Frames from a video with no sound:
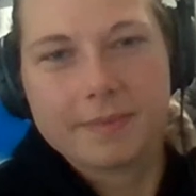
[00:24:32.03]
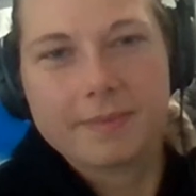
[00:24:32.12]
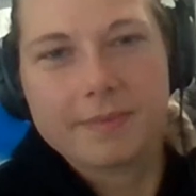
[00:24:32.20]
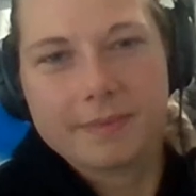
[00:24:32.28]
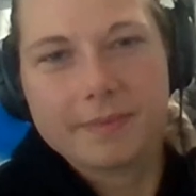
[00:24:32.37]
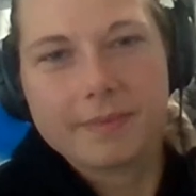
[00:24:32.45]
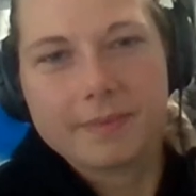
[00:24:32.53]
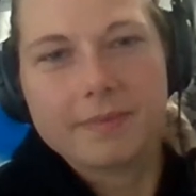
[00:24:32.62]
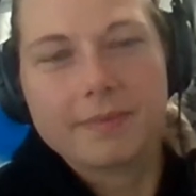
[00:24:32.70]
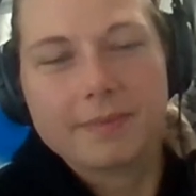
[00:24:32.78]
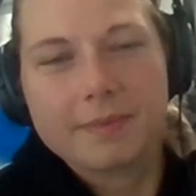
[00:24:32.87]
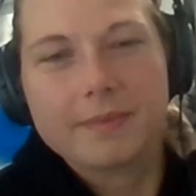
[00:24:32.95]

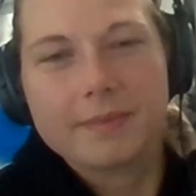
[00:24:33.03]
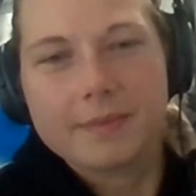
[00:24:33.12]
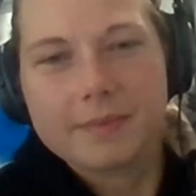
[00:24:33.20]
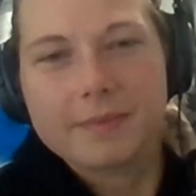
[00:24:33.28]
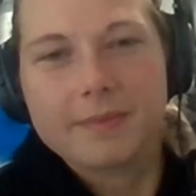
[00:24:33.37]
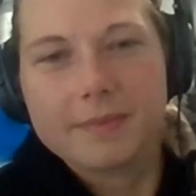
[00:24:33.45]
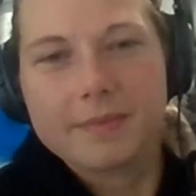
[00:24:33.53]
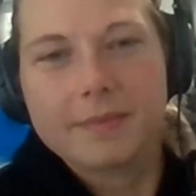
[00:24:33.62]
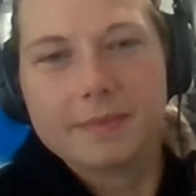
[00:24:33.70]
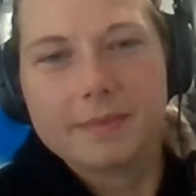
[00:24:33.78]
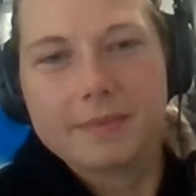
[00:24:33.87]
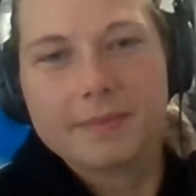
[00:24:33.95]

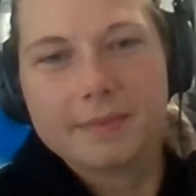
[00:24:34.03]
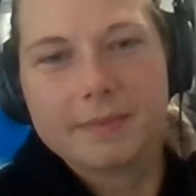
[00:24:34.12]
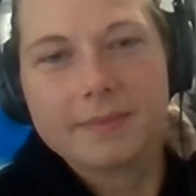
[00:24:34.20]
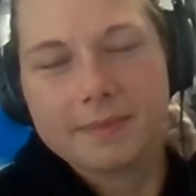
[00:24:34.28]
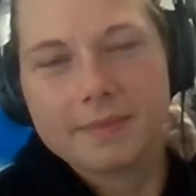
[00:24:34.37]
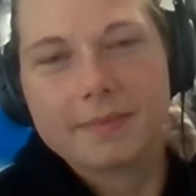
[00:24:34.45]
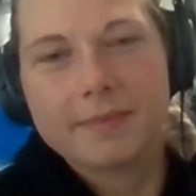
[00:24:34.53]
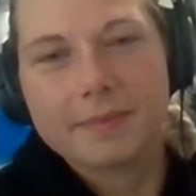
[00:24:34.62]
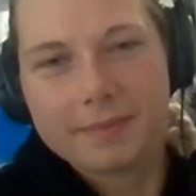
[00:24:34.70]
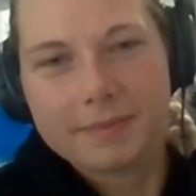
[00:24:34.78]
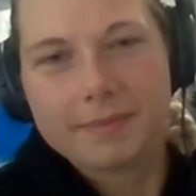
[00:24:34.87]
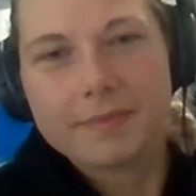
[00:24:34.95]

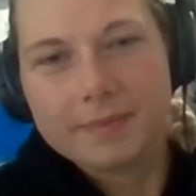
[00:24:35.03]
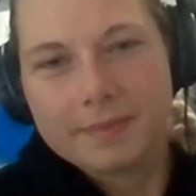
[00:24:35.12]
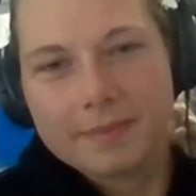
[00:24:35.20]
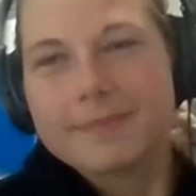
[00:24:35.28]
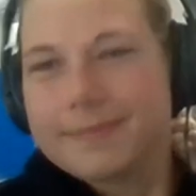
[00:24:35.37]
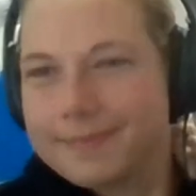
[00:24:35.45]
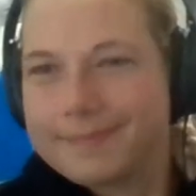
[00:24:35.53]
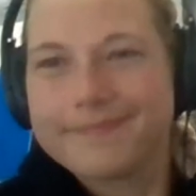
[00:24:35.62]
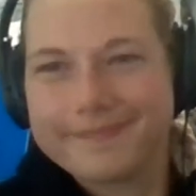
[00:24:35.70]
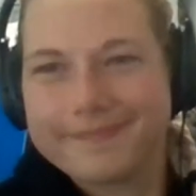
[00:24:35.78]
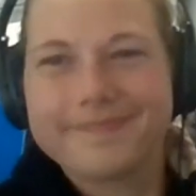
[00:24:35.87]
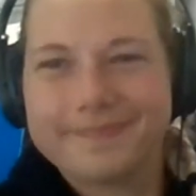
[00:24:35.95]

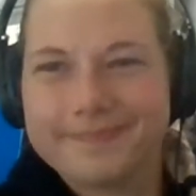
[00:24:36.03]
[no speech]